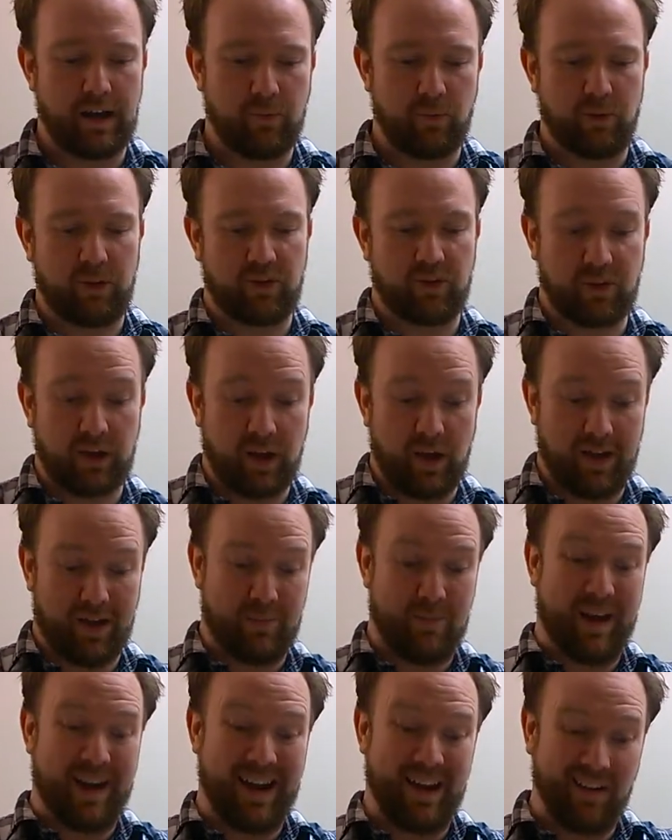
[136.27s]
which
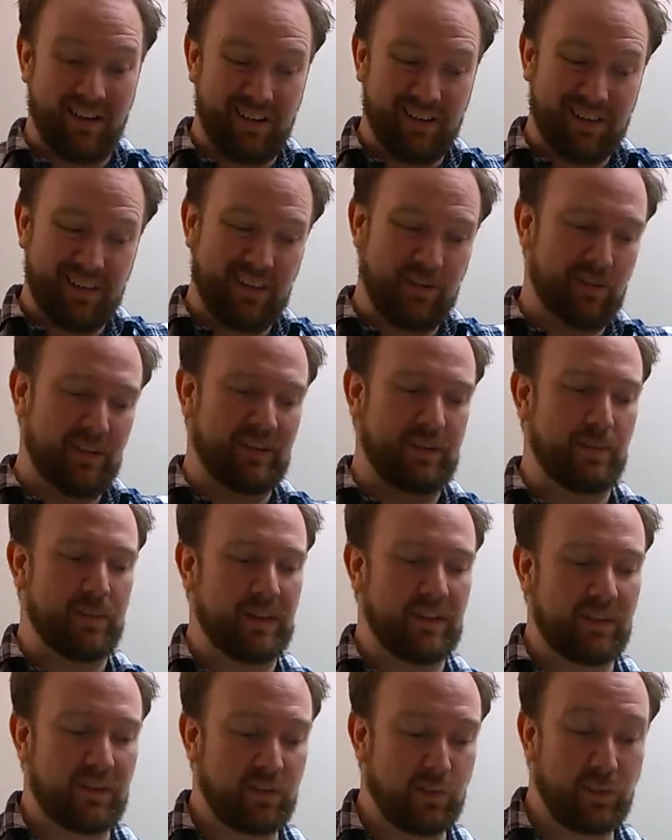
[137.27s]
apparently was a
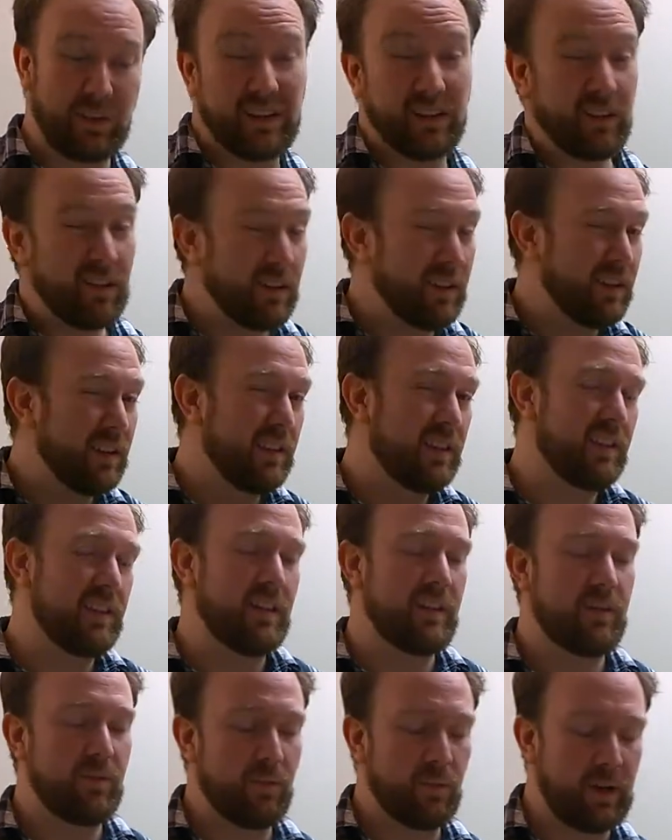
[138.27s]
bit sweeter
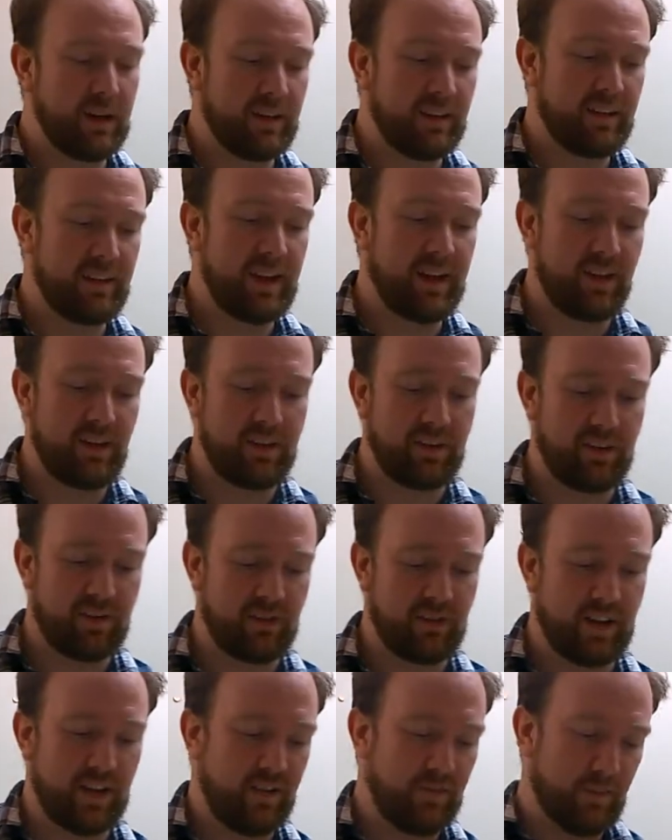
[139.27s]
than what is now. This
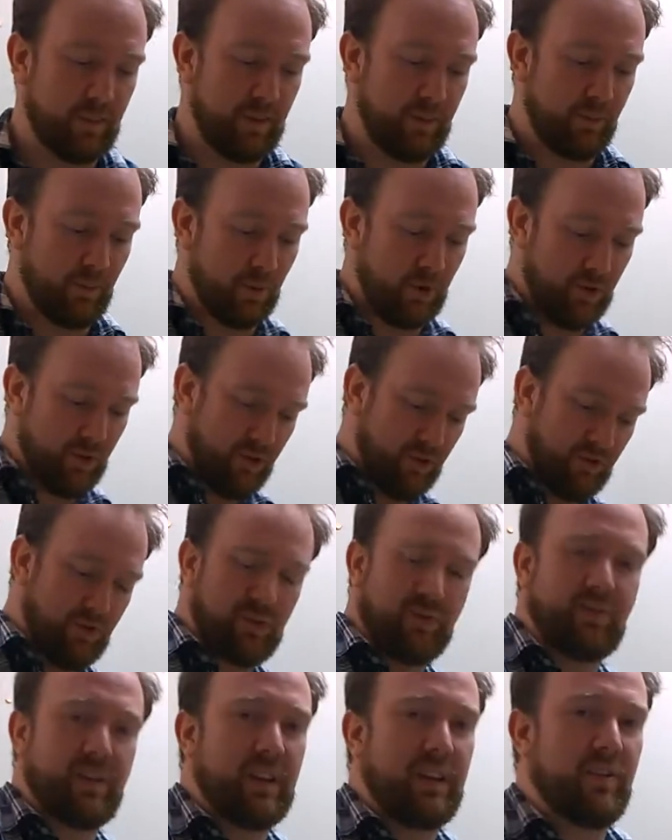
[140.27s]
should have a bit more neutral
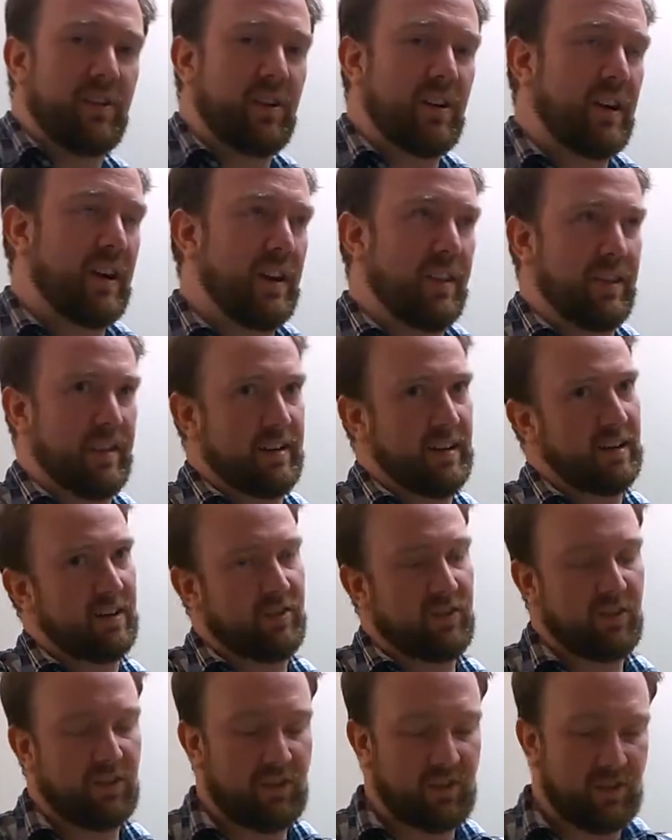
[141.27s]
flavor, and the
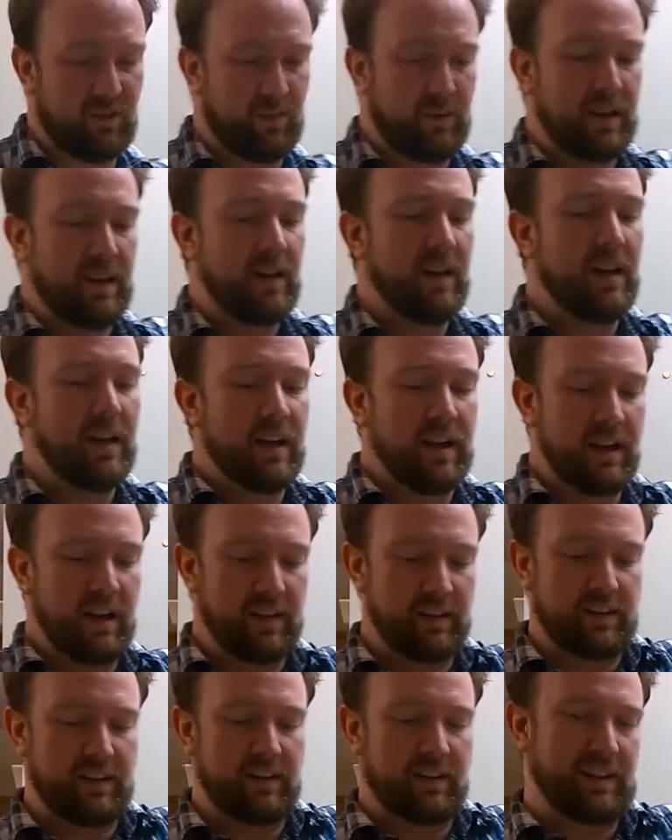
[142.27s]
texture should be a
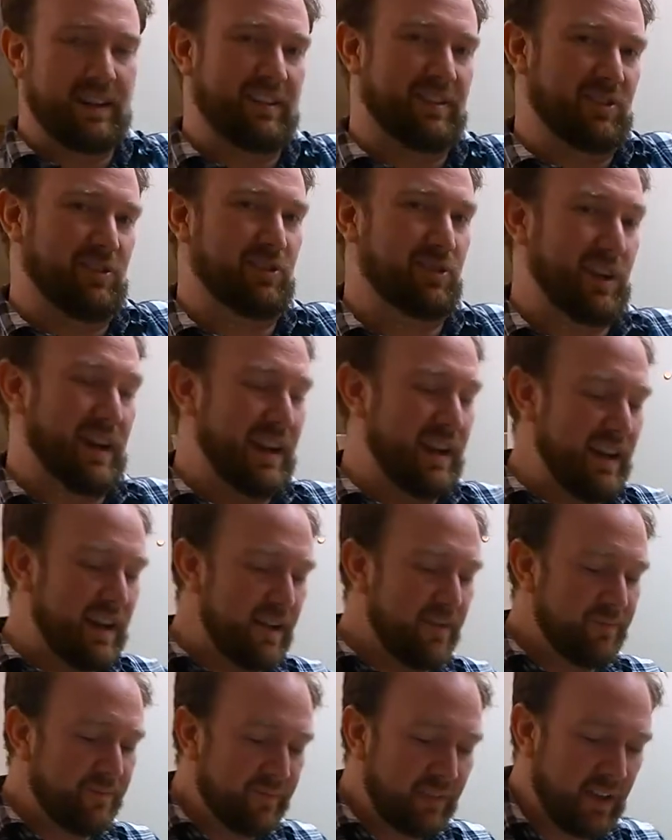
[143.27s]
little less
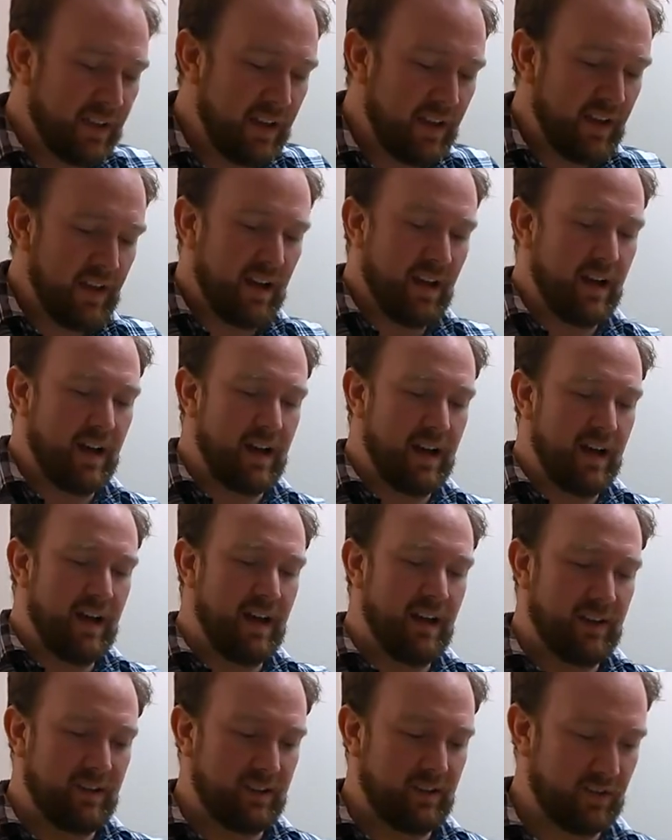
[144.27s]
grainy.
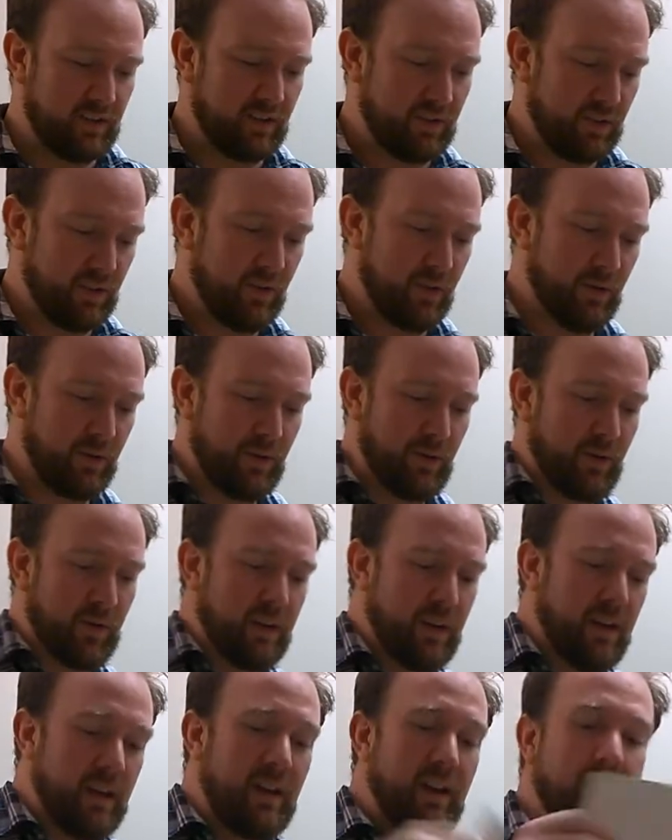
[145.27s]

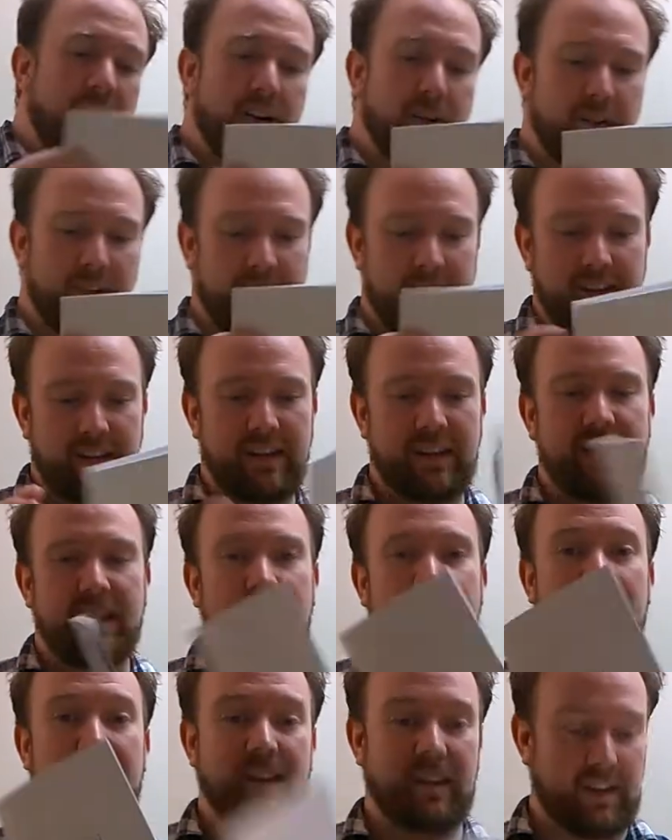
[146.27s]
See,
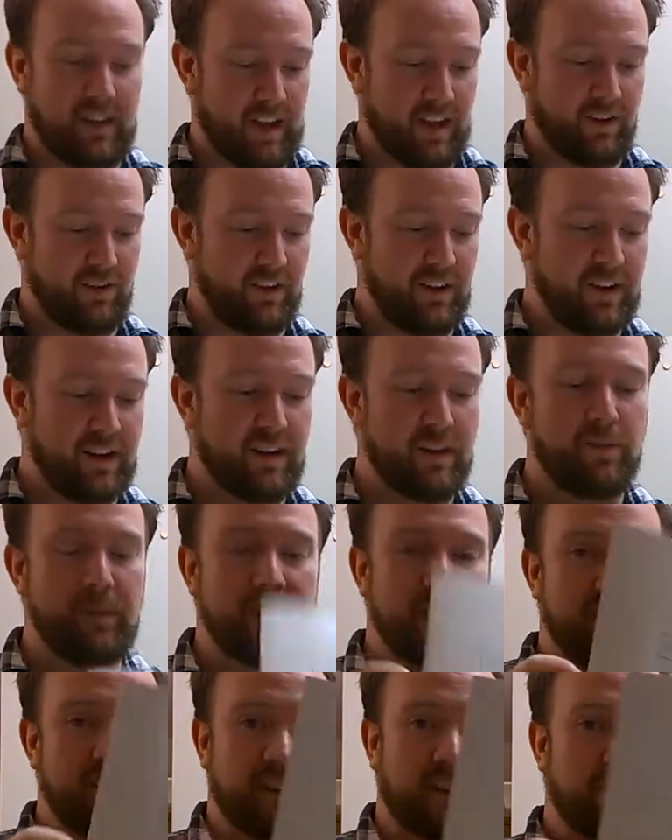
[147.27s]
engineered,
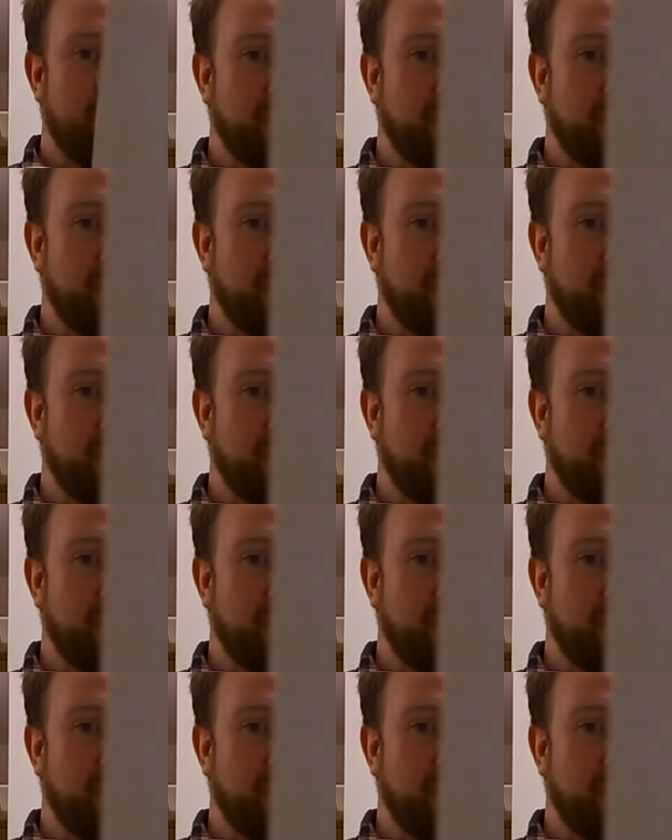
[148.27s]
because it